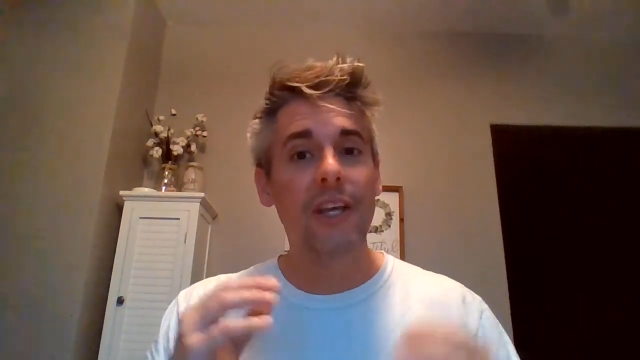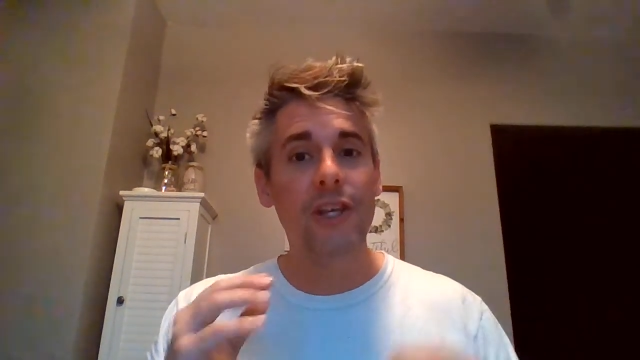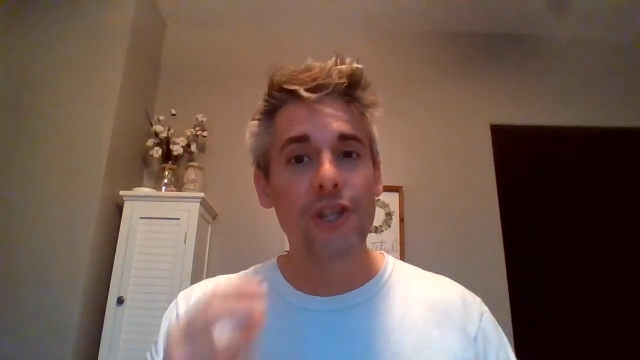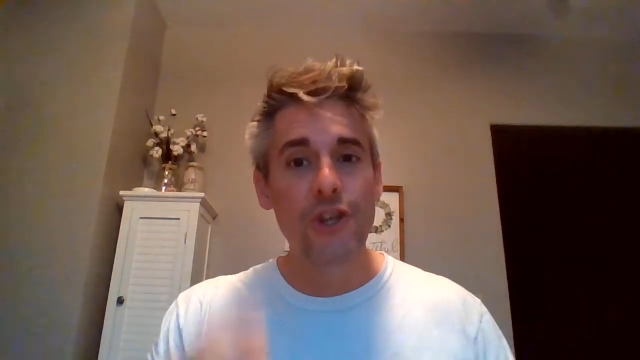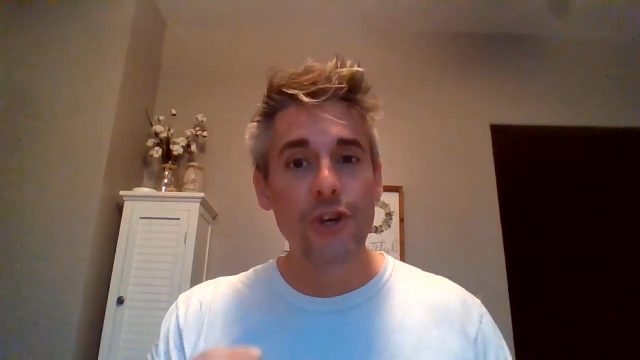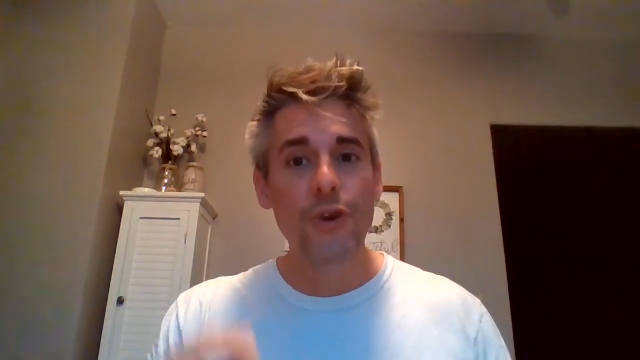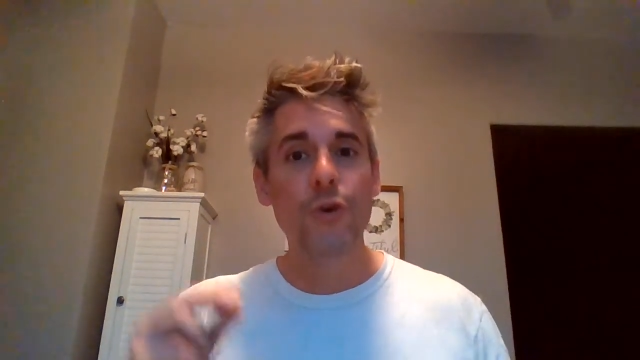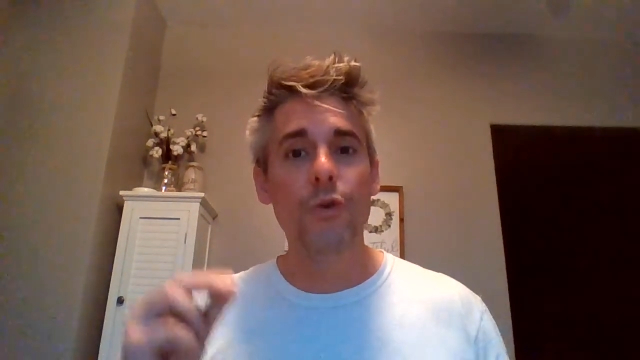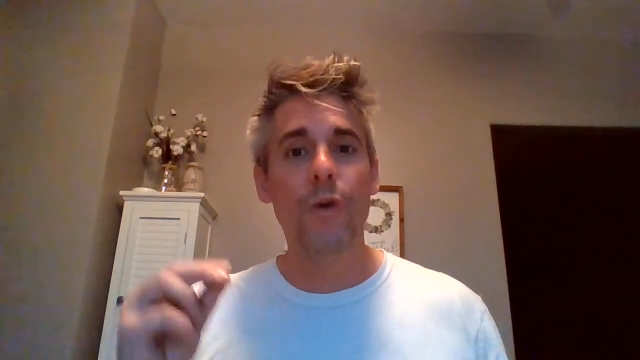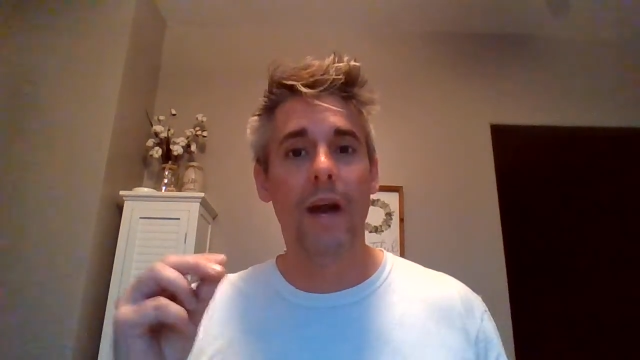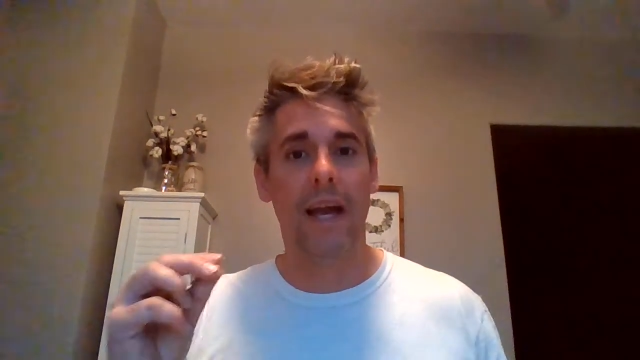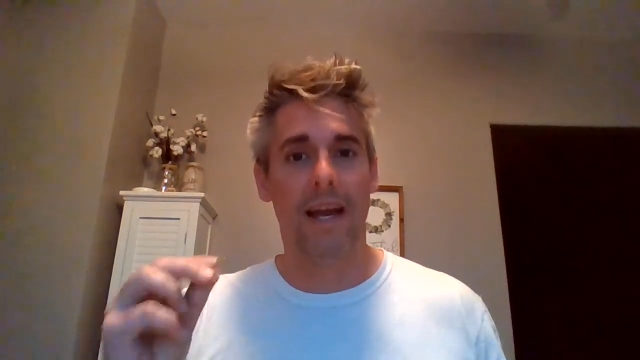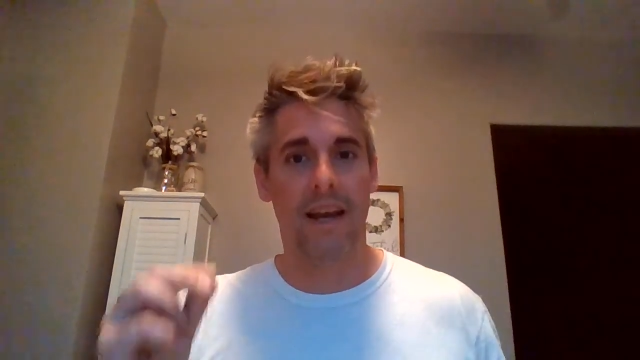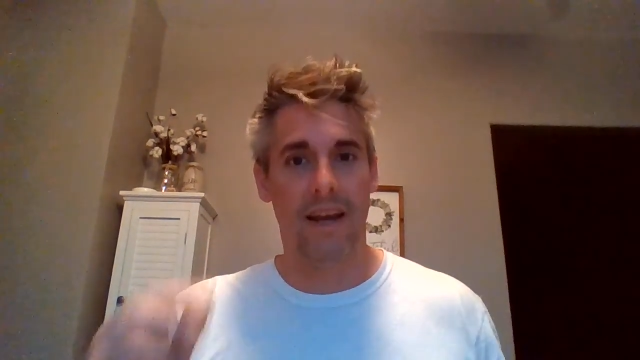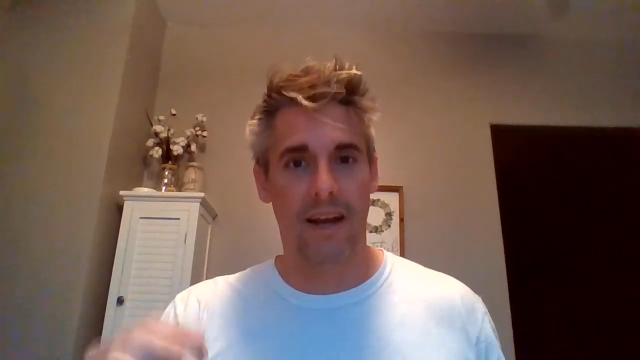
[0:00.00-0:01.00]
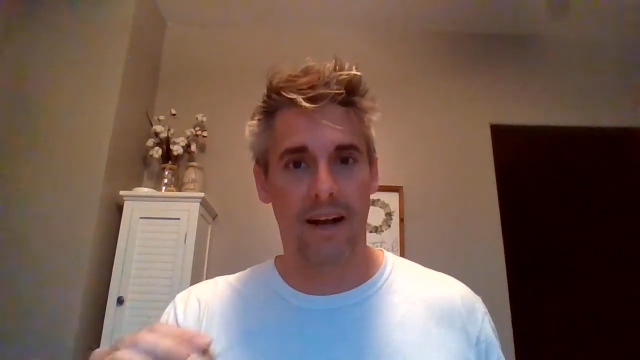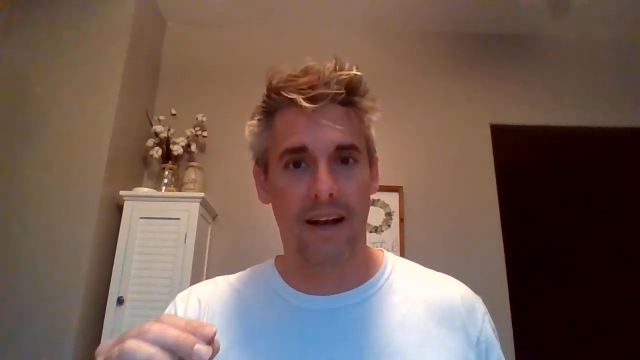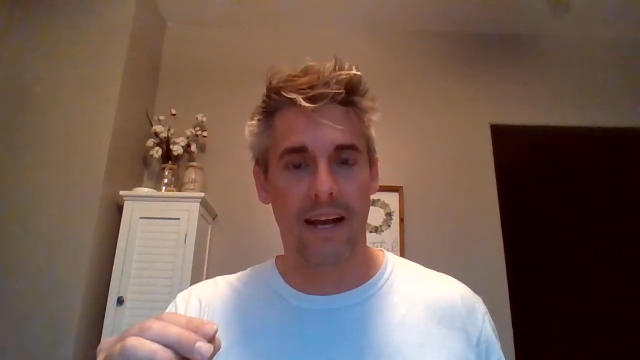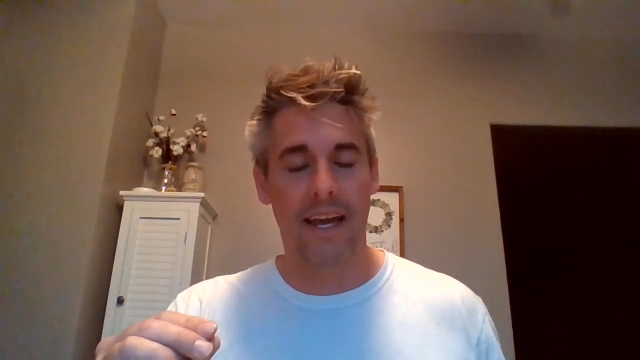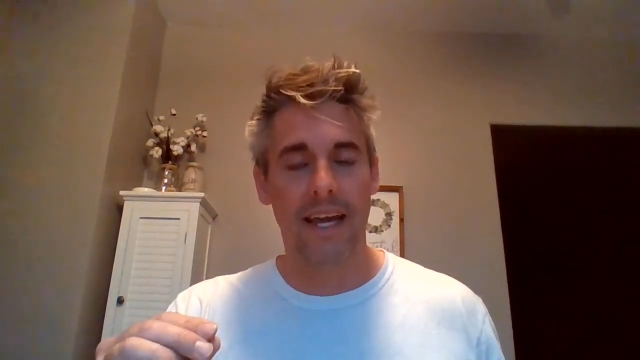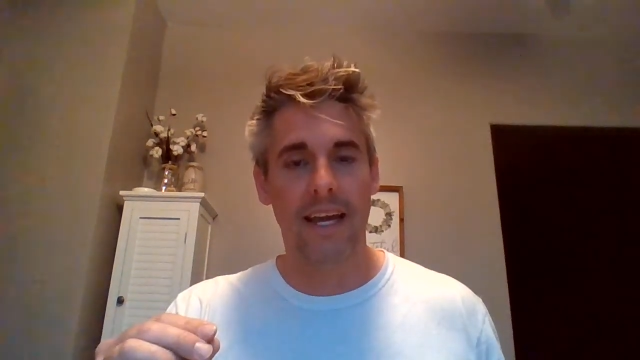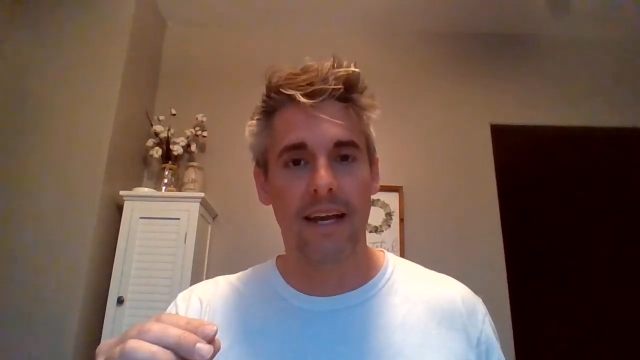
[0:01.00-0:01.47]
you and
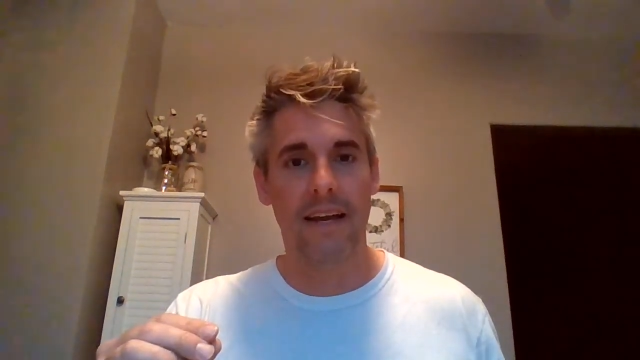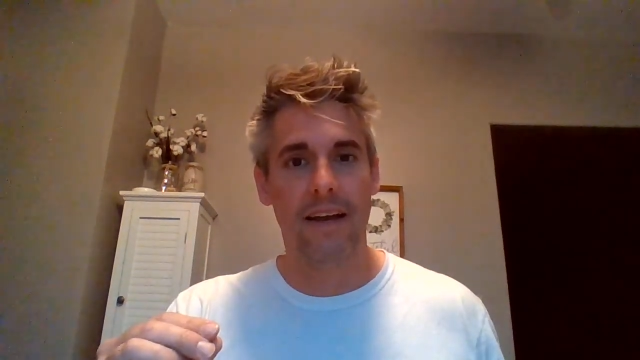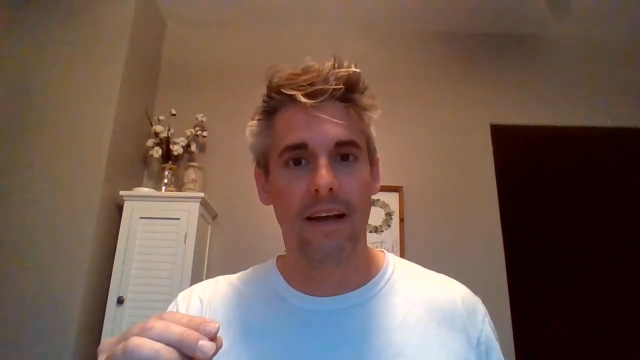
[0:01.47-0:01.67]
I